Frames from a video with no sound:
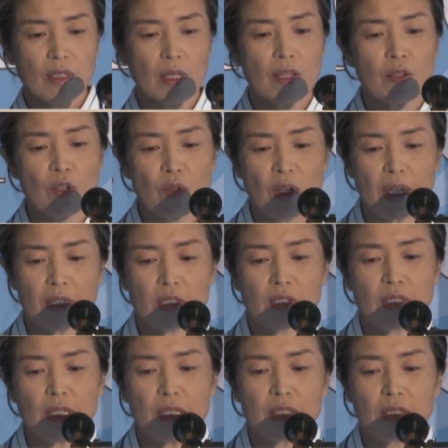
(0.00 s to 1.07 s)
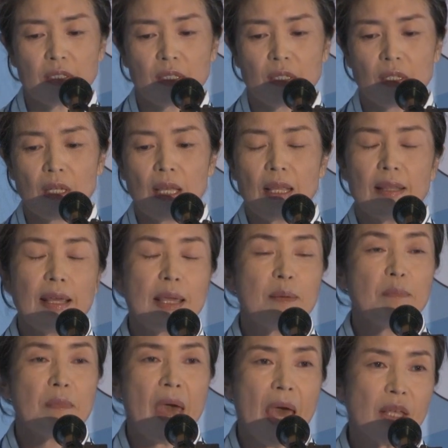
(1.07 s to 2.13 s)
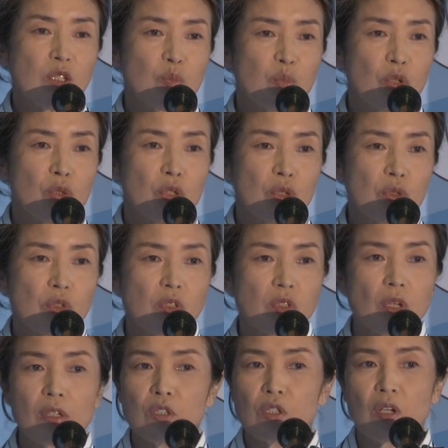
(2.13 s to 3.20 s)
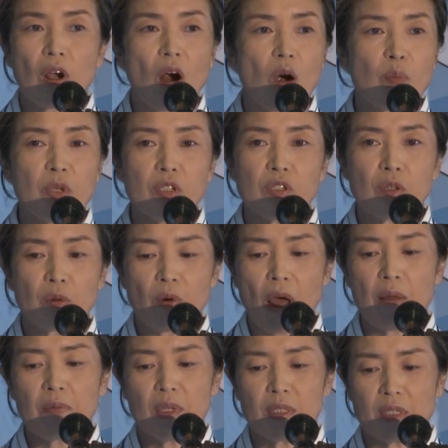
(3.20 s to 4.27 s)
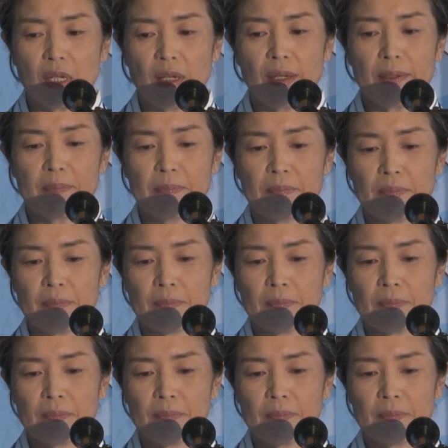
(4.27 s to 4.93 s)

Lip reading: in the United States. They mass-produce such garbage around the time.